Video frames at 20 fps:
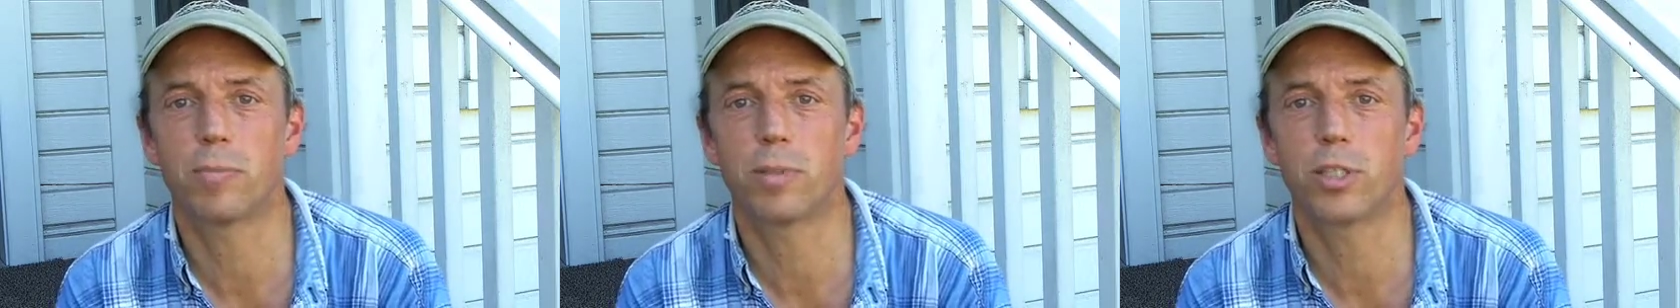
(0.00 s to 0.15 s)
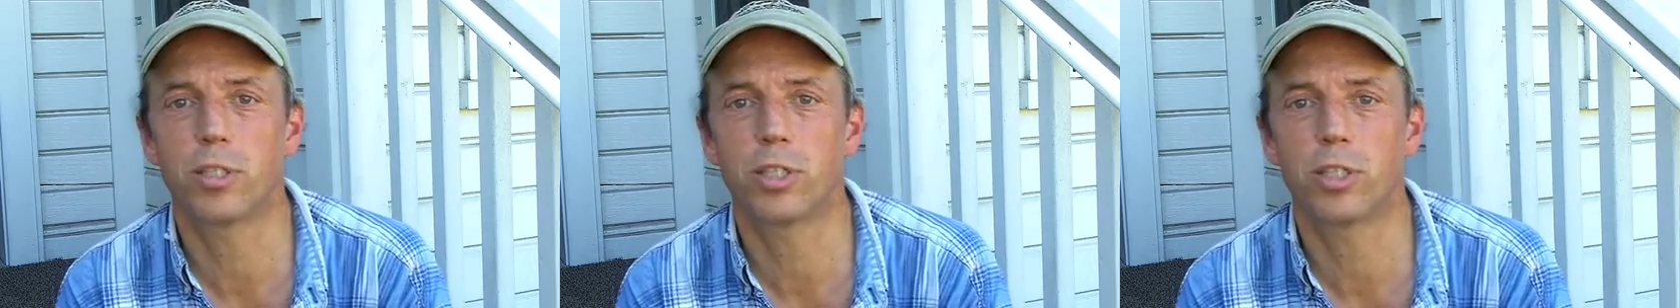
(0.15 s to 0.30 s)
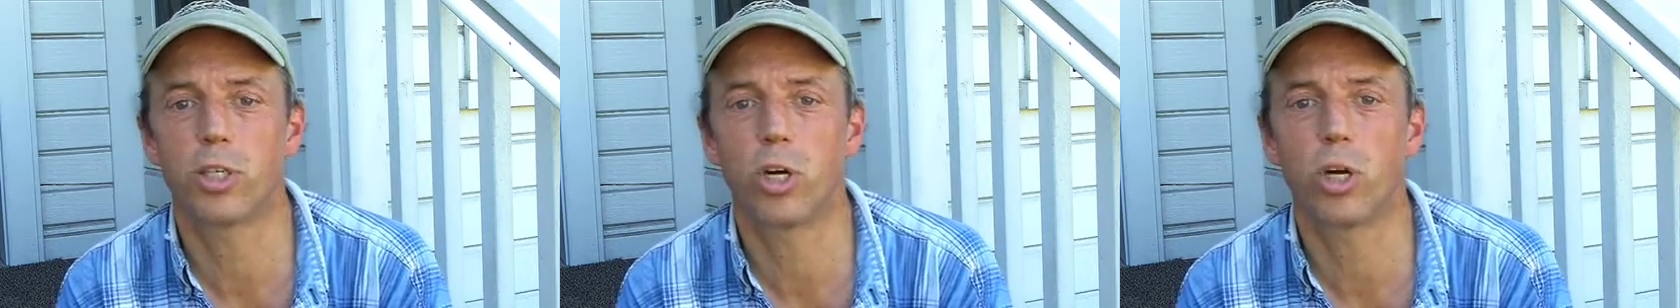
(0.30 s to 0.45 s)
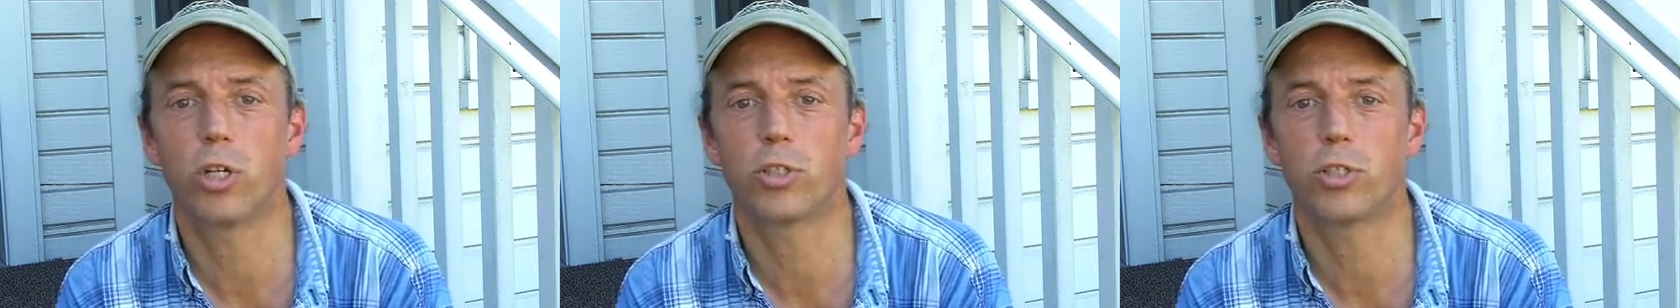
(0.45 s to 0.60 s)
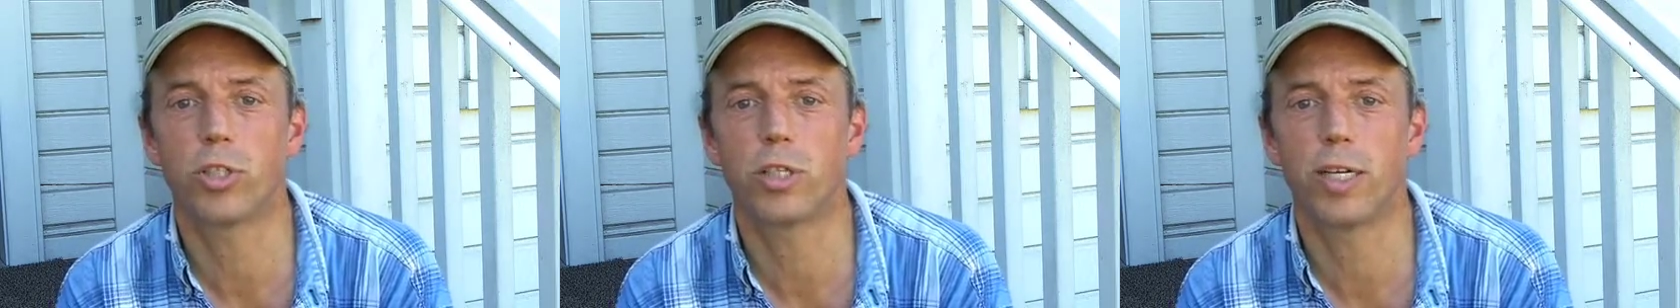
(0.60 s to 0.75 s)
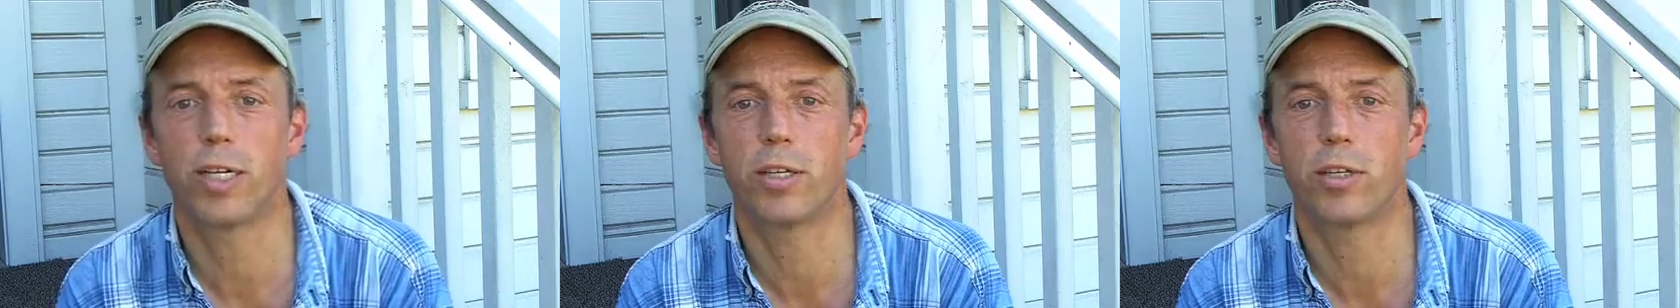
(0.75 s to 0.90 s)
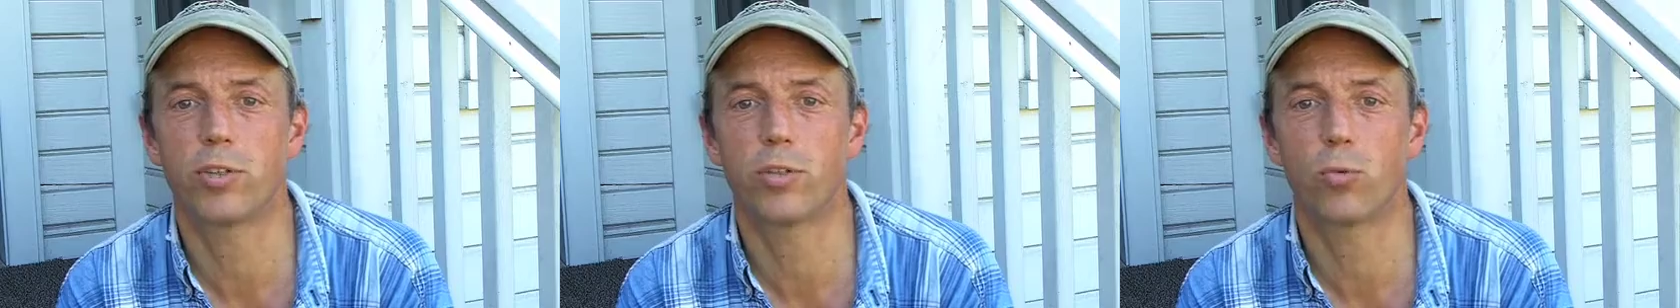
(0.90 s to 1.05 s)
building
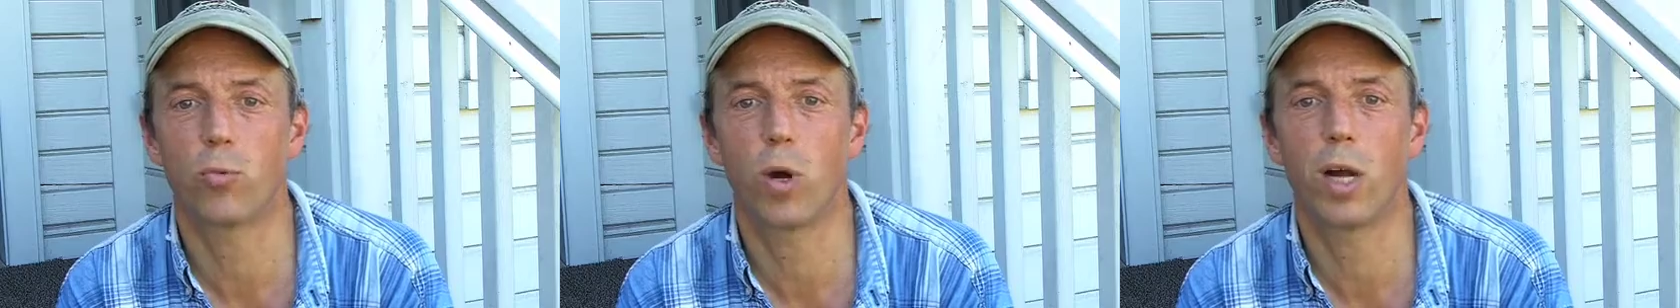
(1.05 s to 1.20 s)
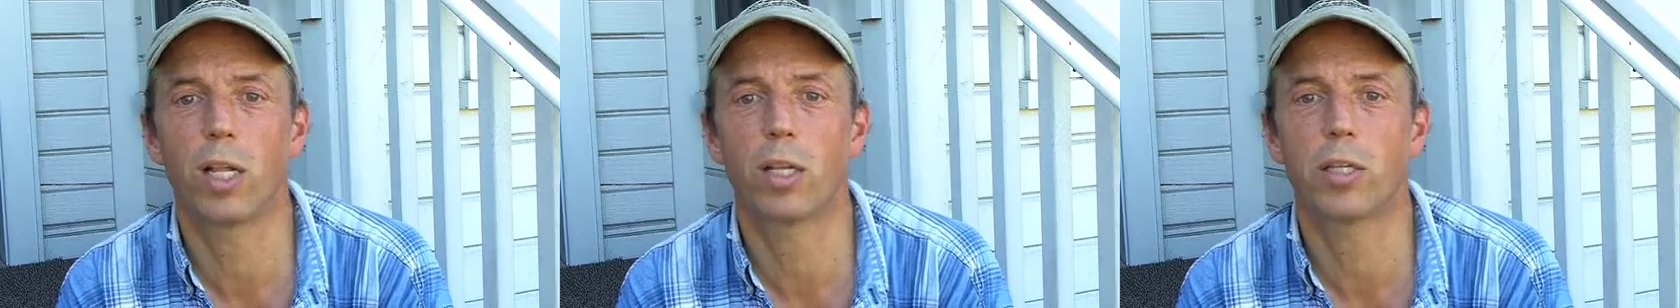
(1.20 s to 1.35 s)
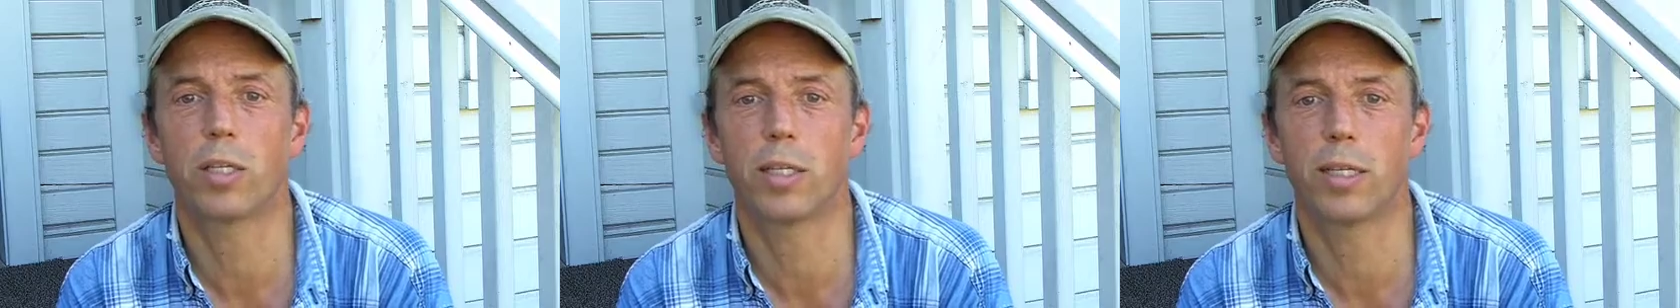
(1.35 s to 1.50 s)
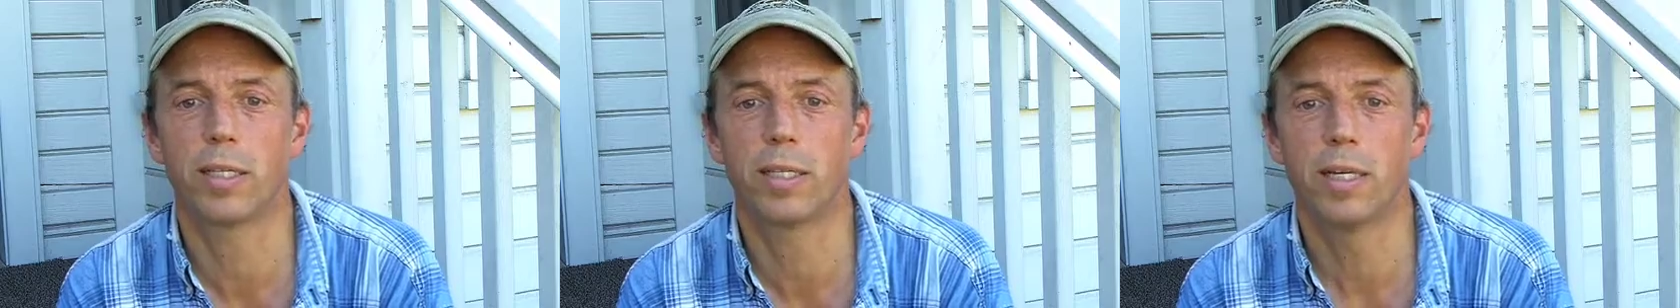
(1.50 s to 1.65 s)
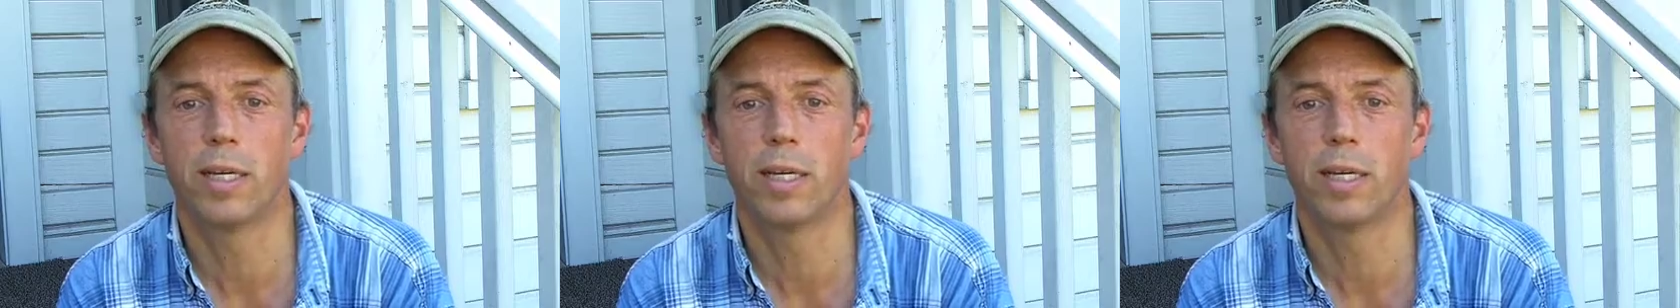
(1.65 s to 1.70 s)
alternators, welding,